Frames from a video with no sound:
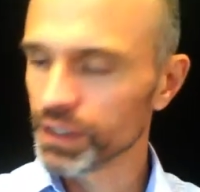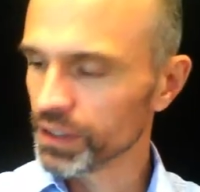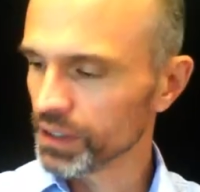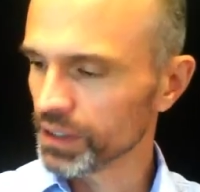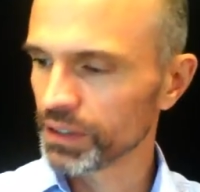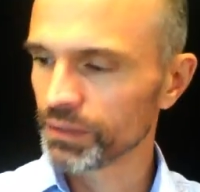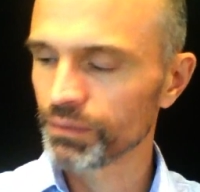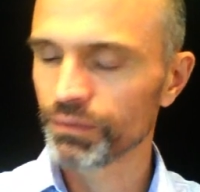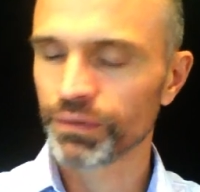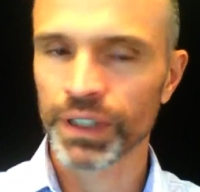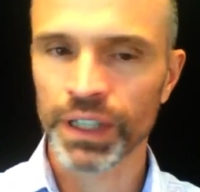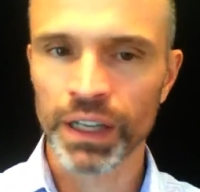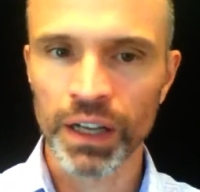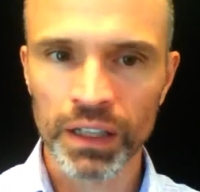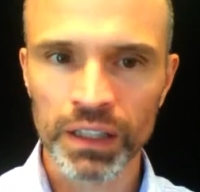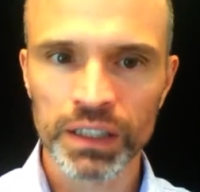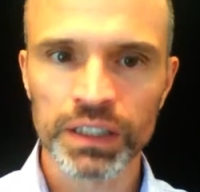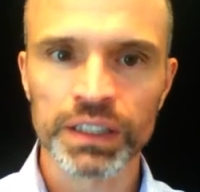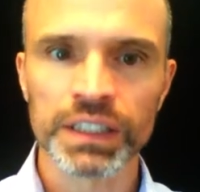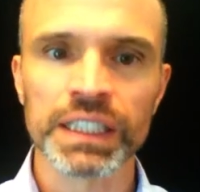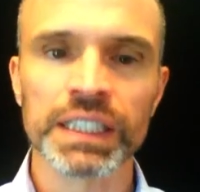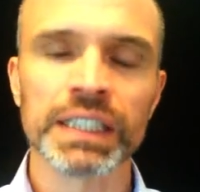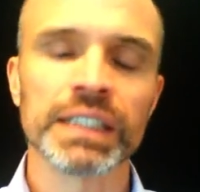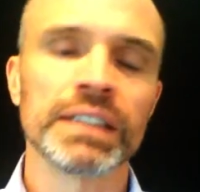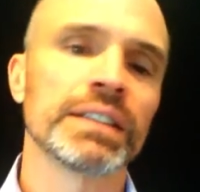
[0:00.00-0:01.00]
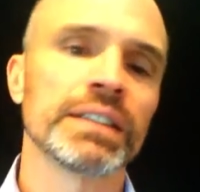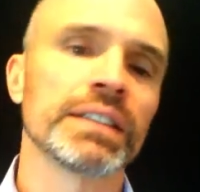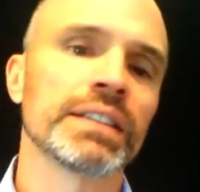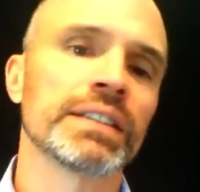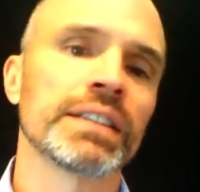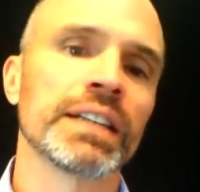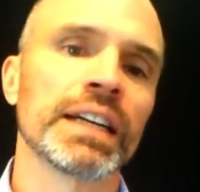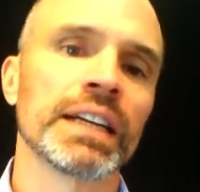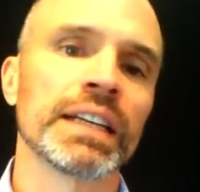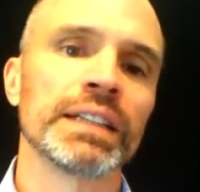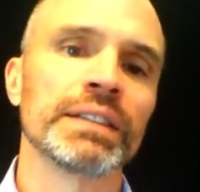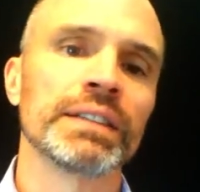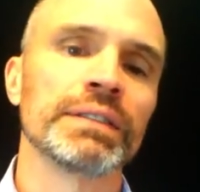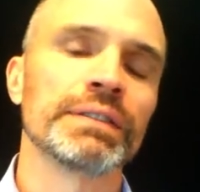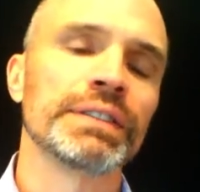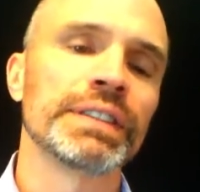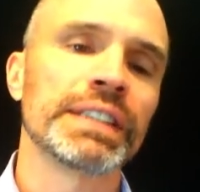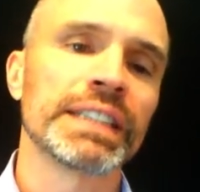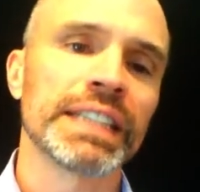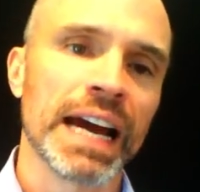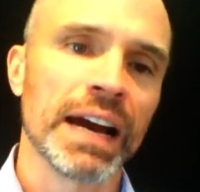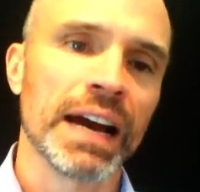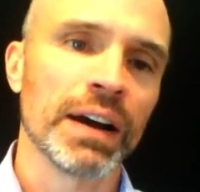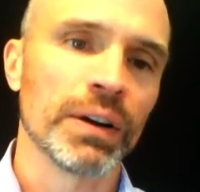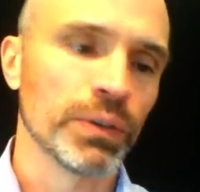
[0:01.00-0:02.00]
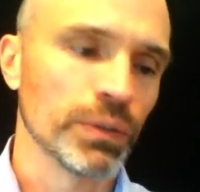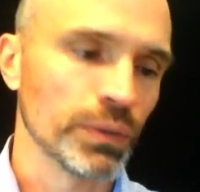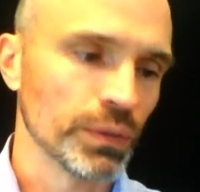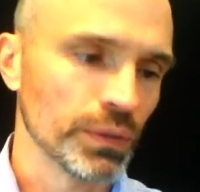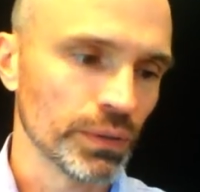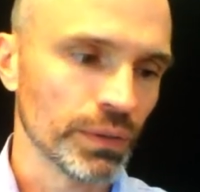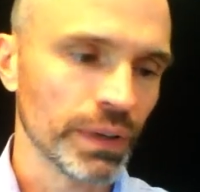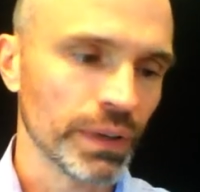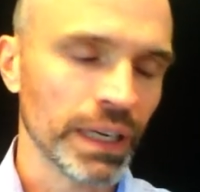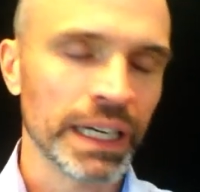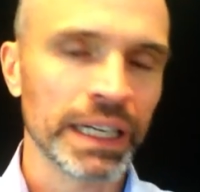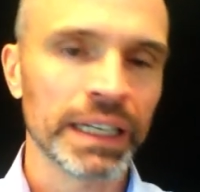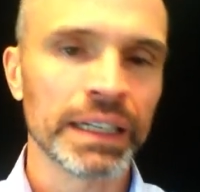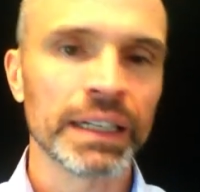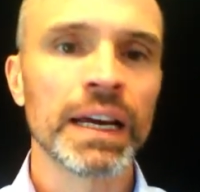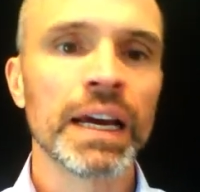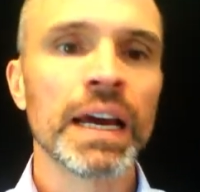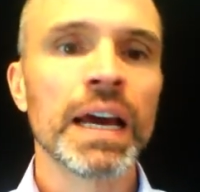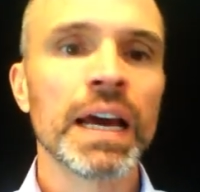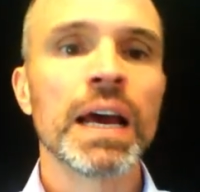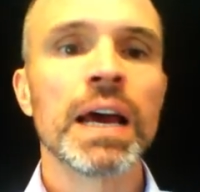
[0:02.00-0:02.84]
Phonology is the study of sound, right?